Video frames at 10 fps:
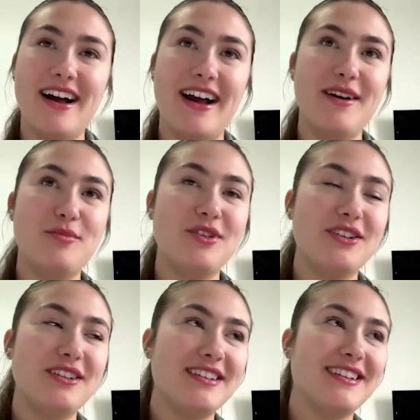I
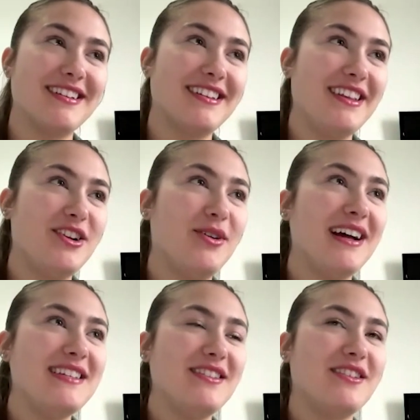will,
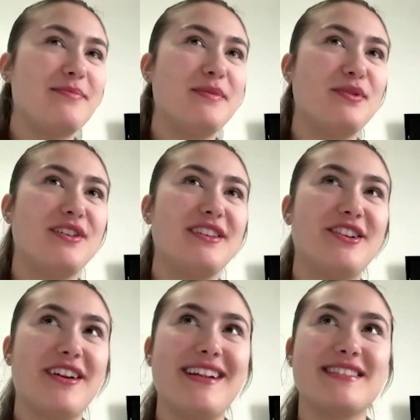I see a lot of people on the
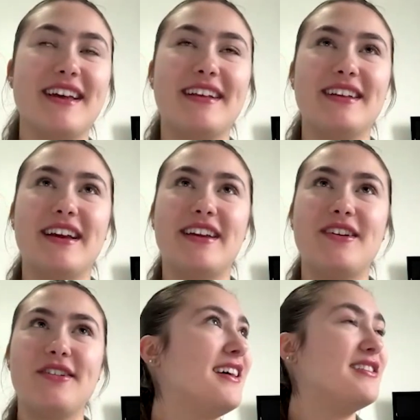internet saying like
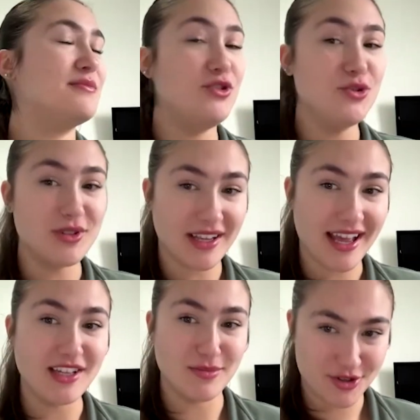his music
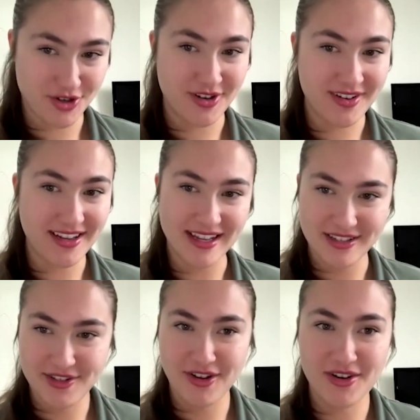has matured as
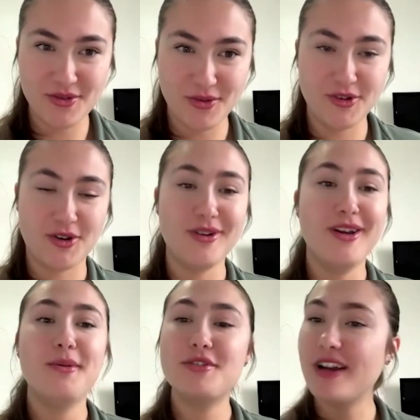he's gotten older,
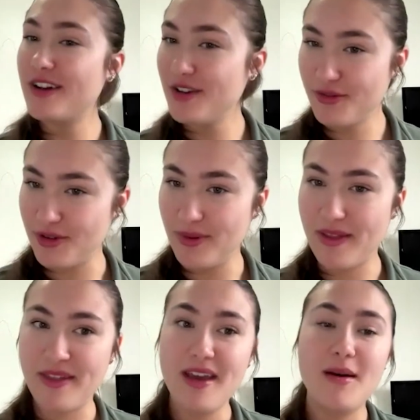which I could agree
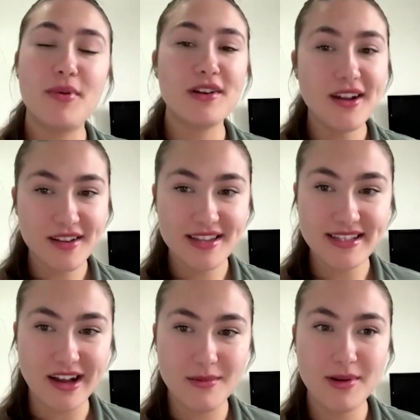with, but a lot of this
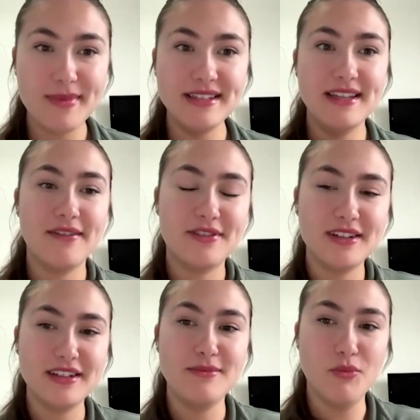album is
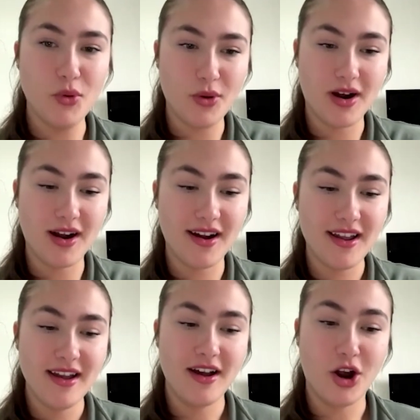definitely more
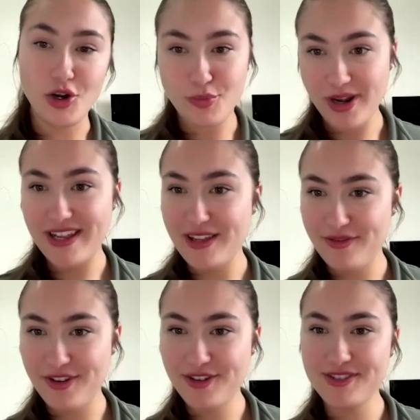heartbreaky
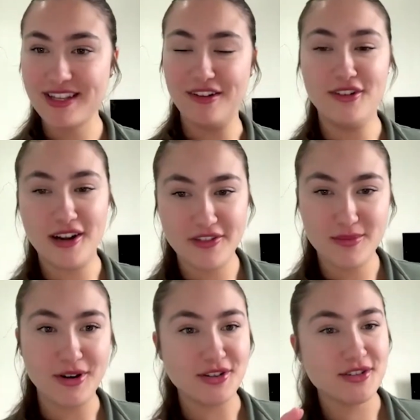feels, and a lot of
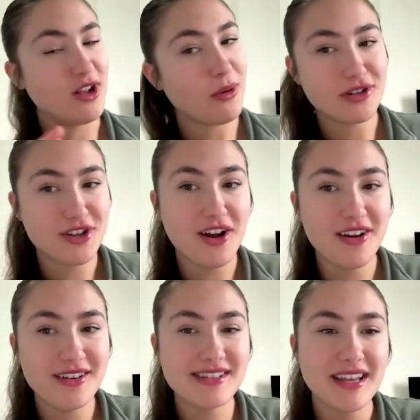them are slower
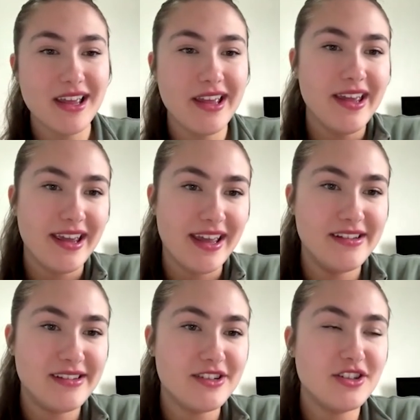songs,
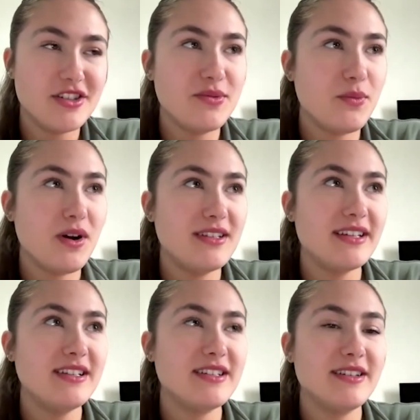and I just
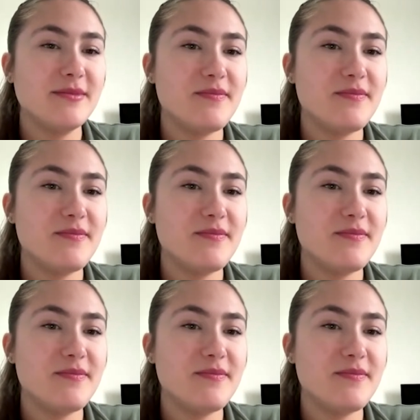wasn't